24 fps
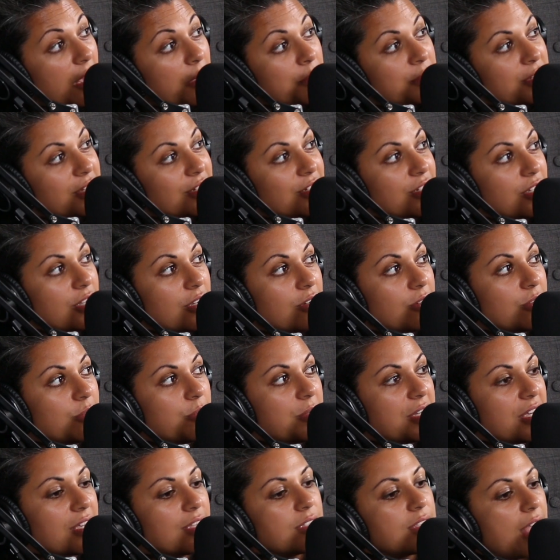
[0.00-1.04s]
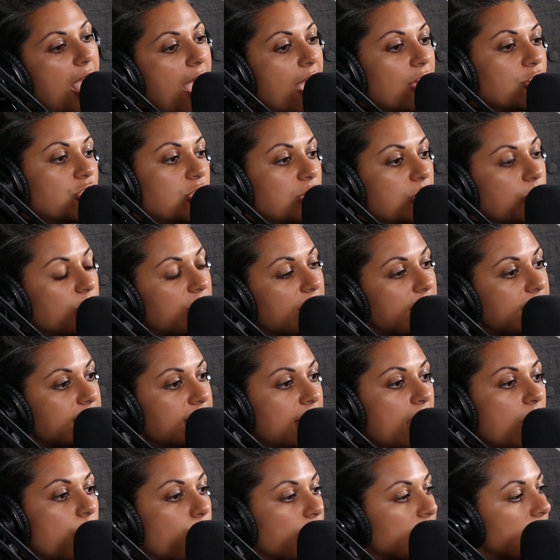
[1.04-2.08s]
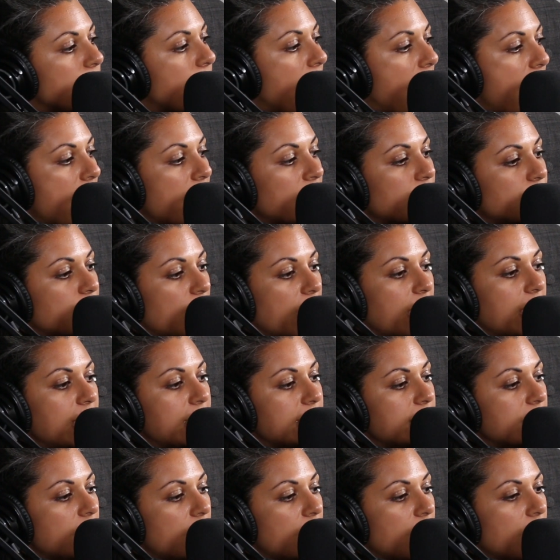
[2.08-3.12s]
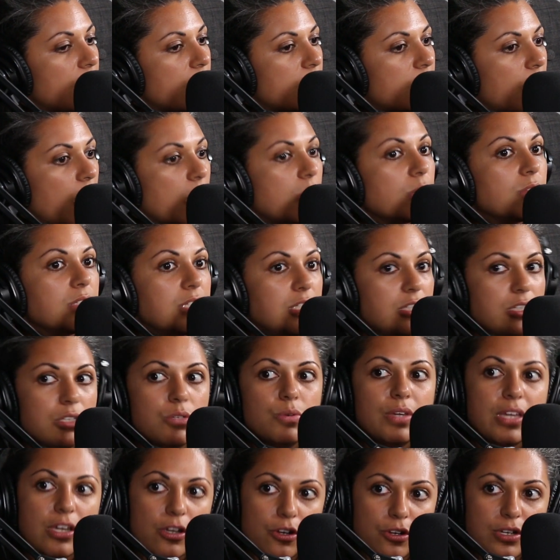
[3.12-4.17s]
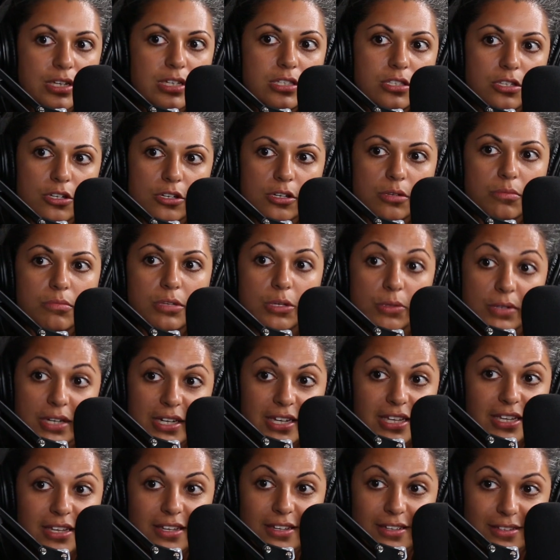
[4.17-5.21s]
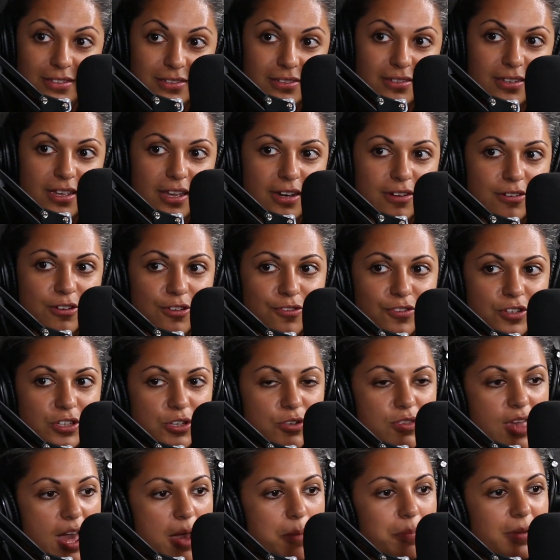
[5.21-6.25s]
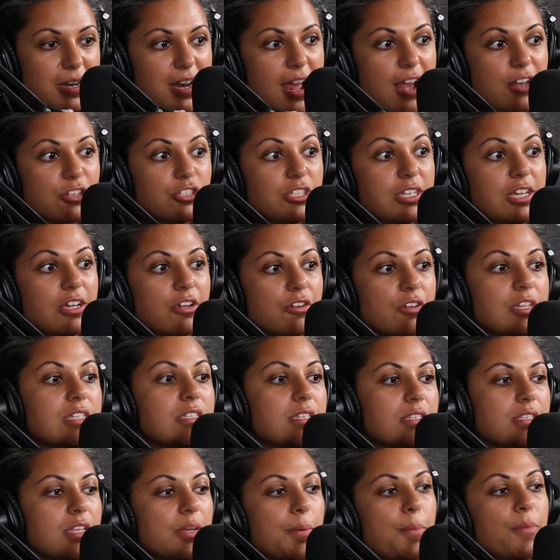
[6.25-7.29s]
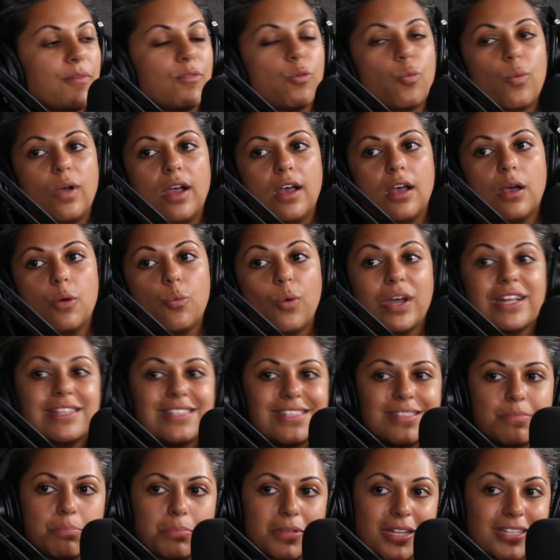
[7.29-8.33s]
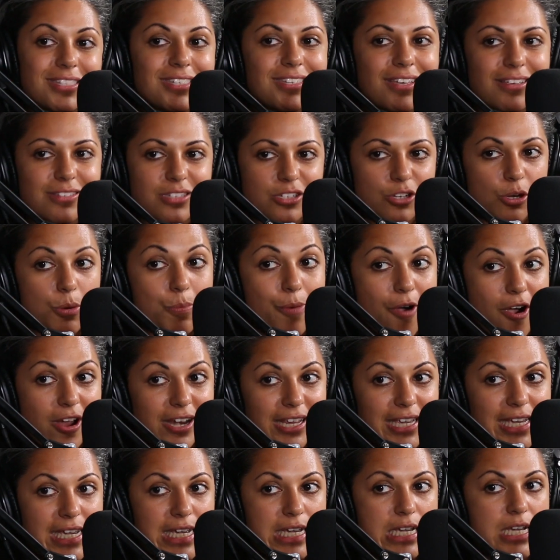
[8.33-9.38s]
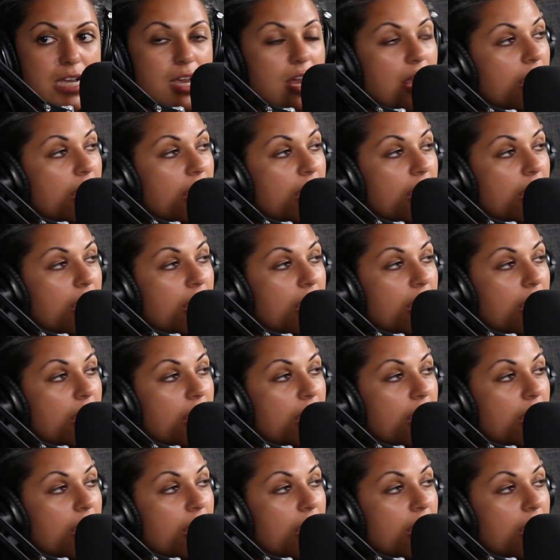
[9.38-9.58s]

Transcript: comes in too, because actually they say when you handwrite, not only do you increase your immunity, I don't know if you knew that, but it actually increases the number of white blood cells in your body.